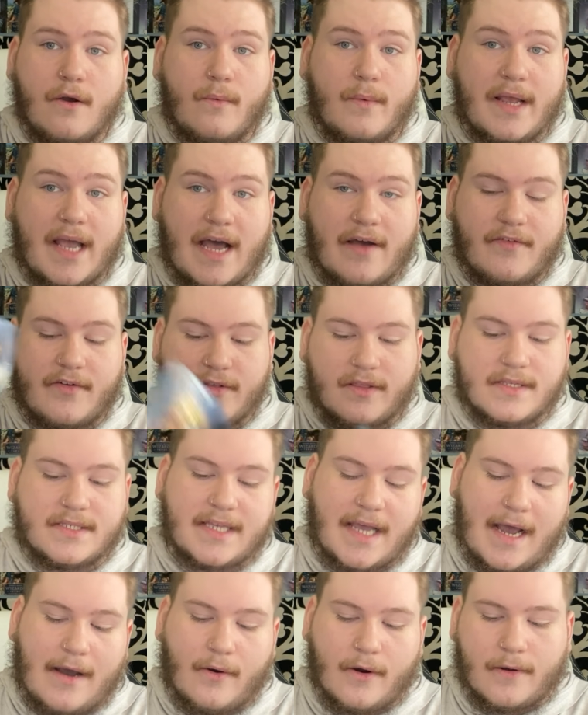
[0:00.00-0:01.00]
we have here the
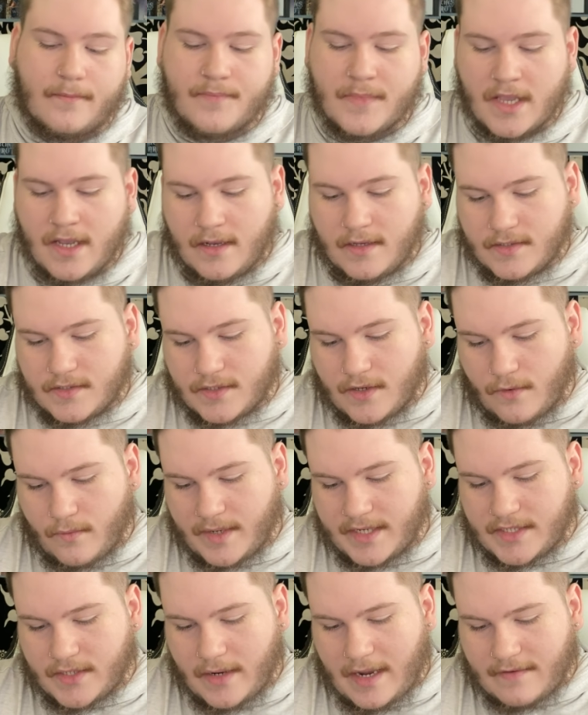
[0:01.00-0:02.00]
Tower. So
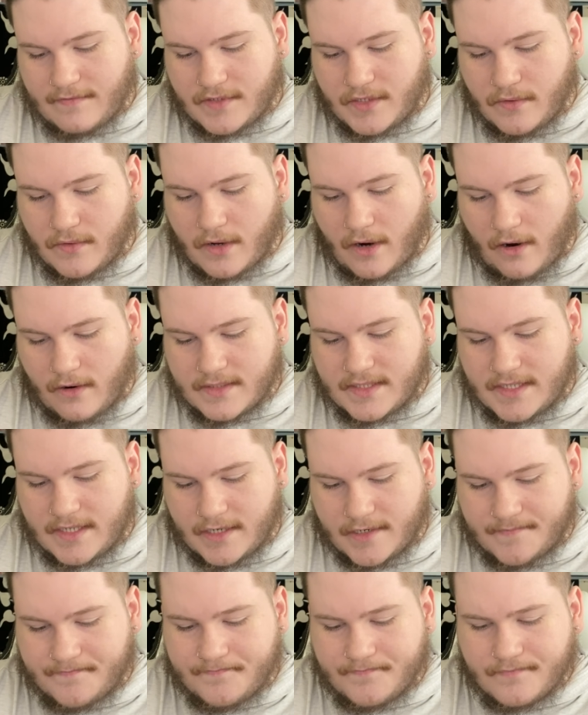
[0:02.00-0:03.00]
we do have two cards
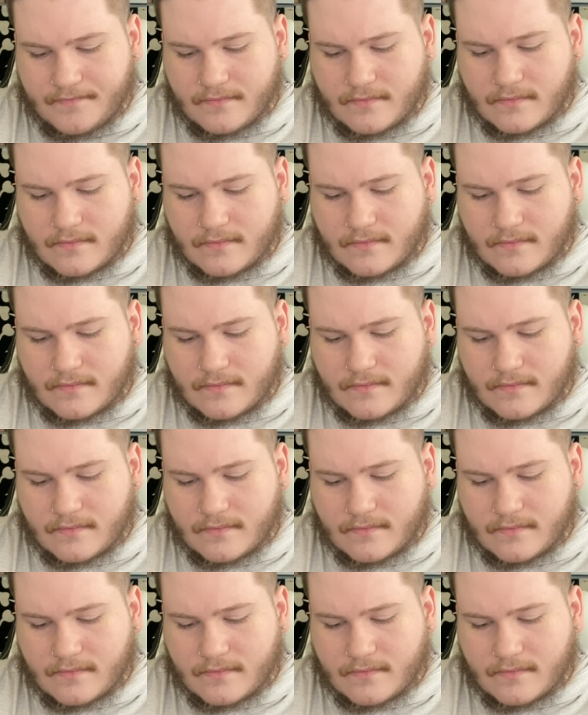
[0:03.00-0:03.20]
here